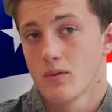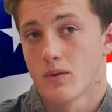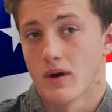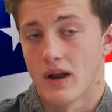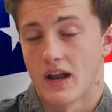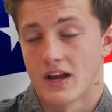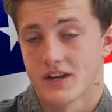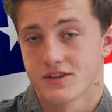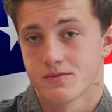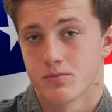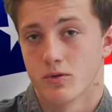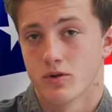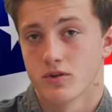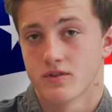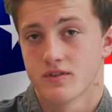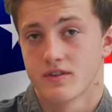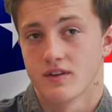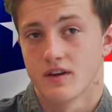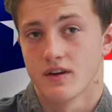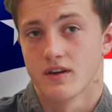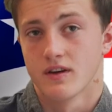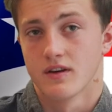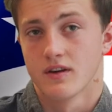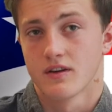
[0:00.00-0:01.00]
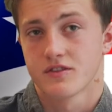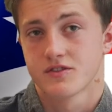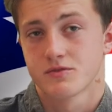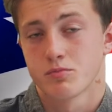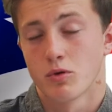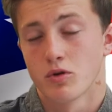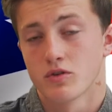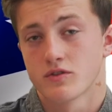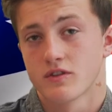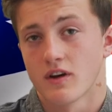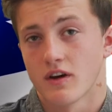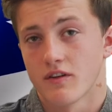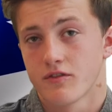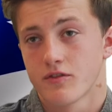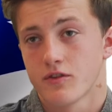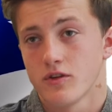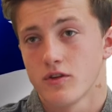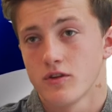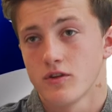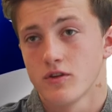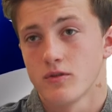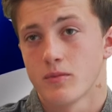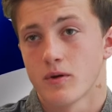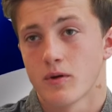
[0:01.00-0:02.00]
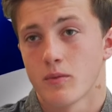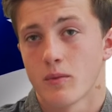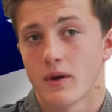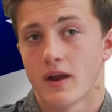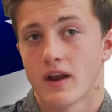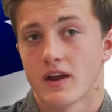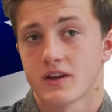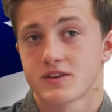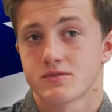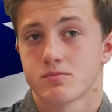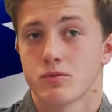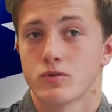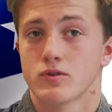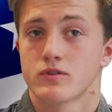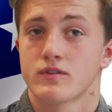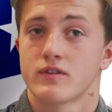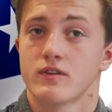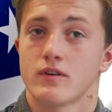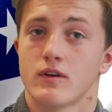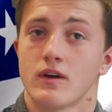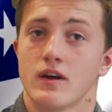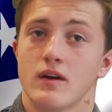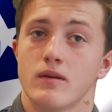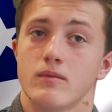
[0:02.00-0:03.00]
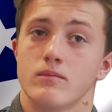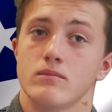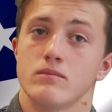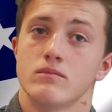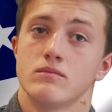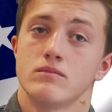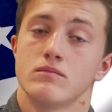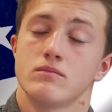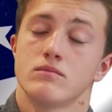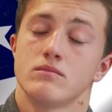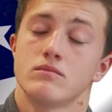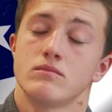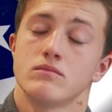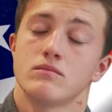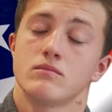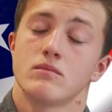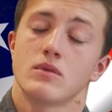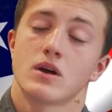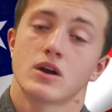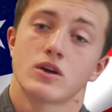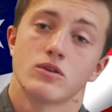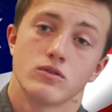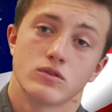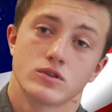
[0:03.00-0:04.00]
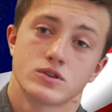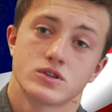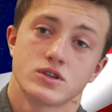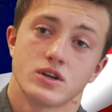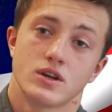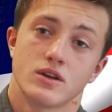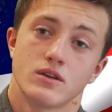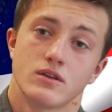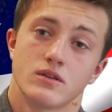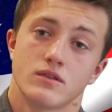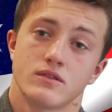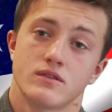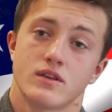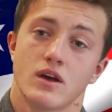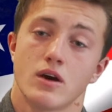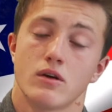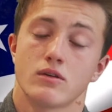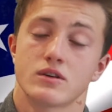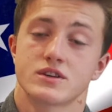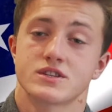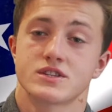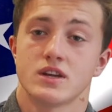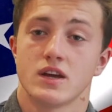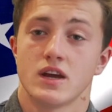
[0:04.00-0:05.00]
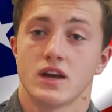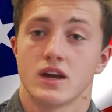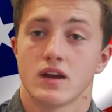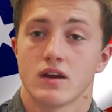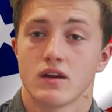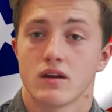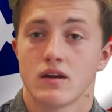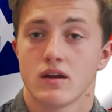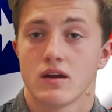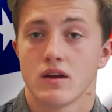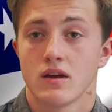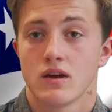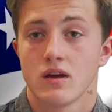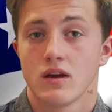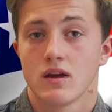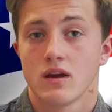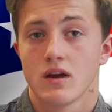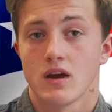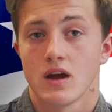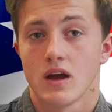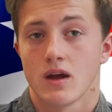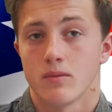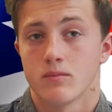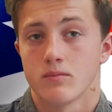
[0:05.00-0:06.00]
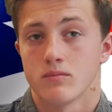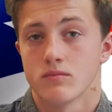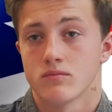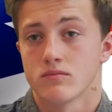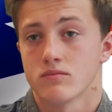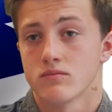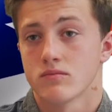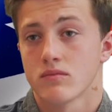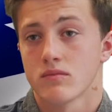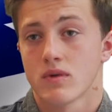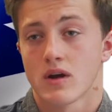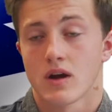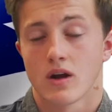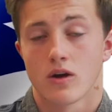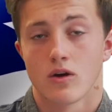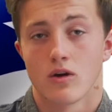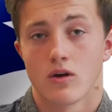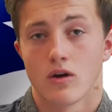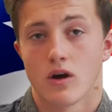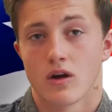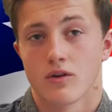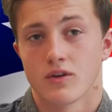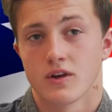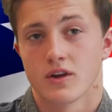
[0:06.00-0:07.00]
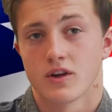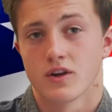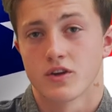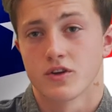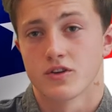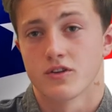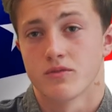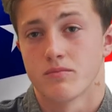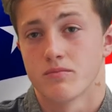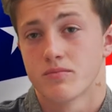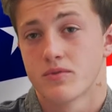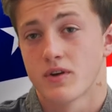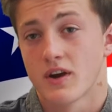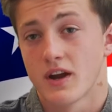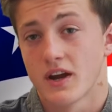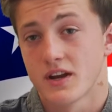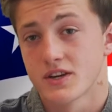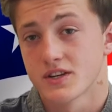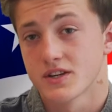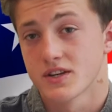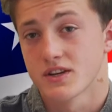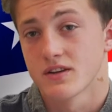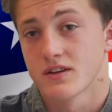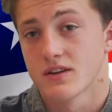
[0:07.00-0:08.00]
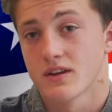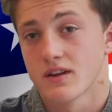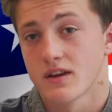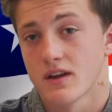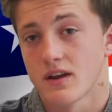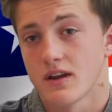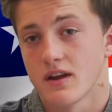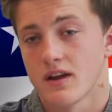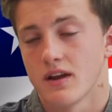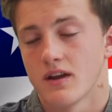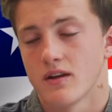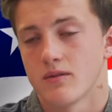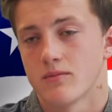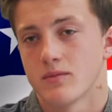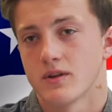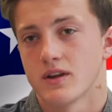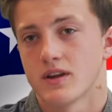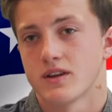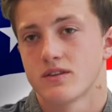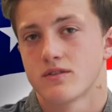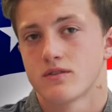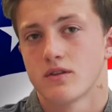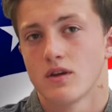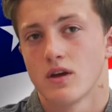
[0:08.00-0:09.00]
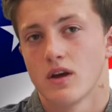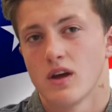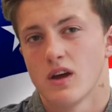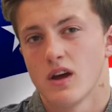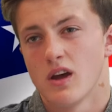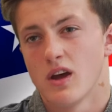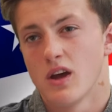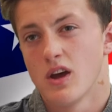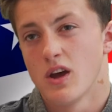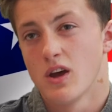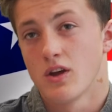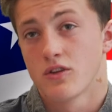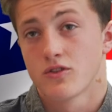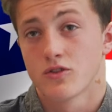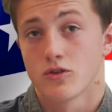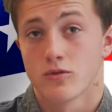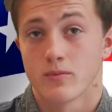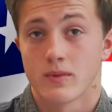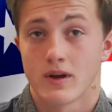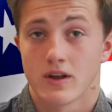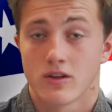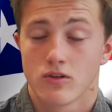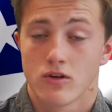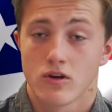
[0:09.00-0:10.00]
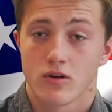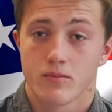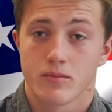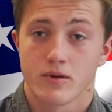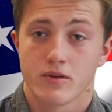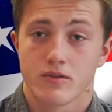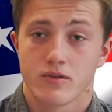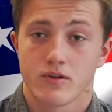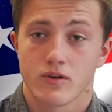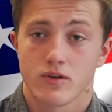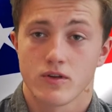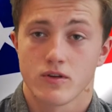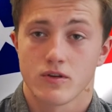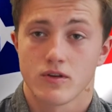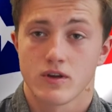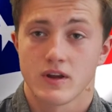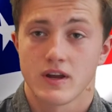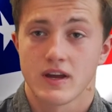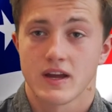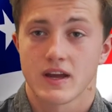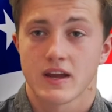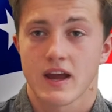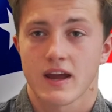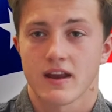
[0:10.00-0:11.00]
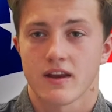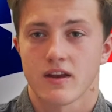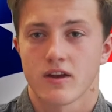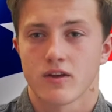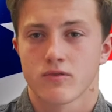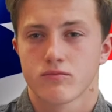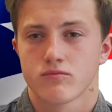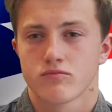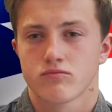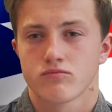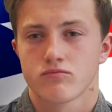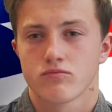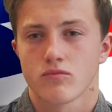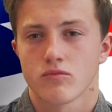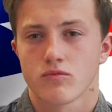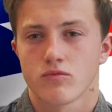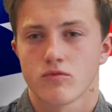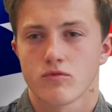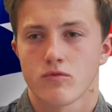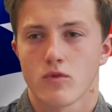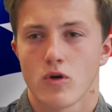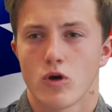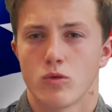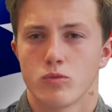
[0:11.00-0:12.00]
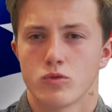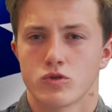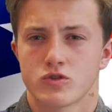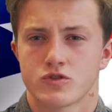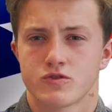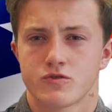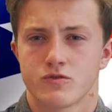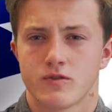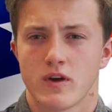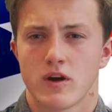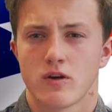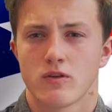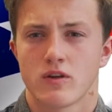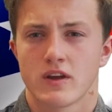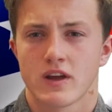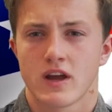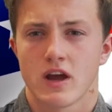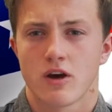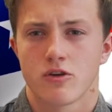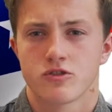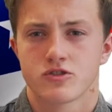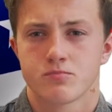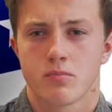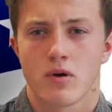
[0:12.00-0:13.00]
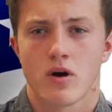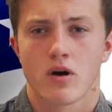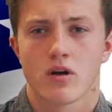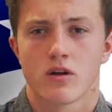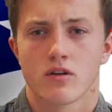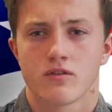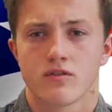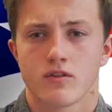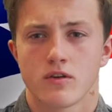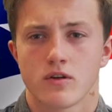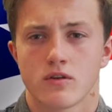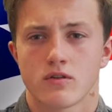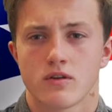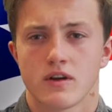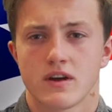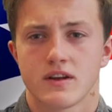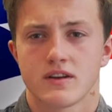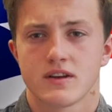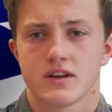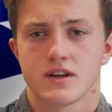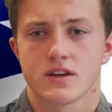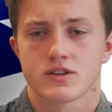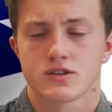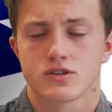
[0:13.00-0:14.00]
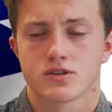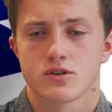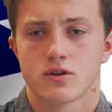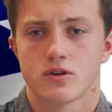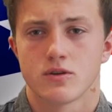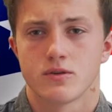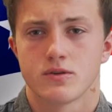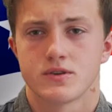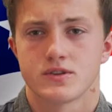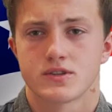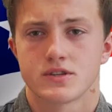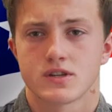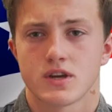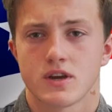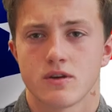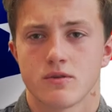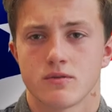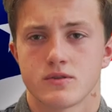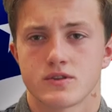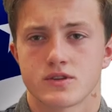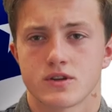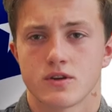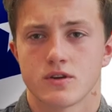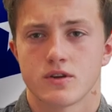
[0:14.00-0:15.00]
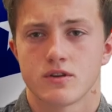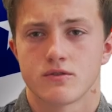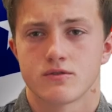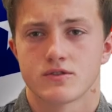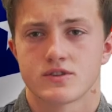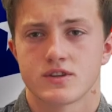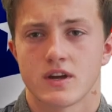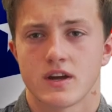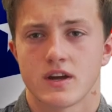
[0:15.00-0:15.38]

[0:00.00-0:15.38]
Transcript: when I spoke to, I spoke to a few, but when I spoke to um, my coach in Delta State, um, I got a really good impression. Um, told me a lot about the uni, kind of almost felt like I was part of it already, so it was, it was good, it was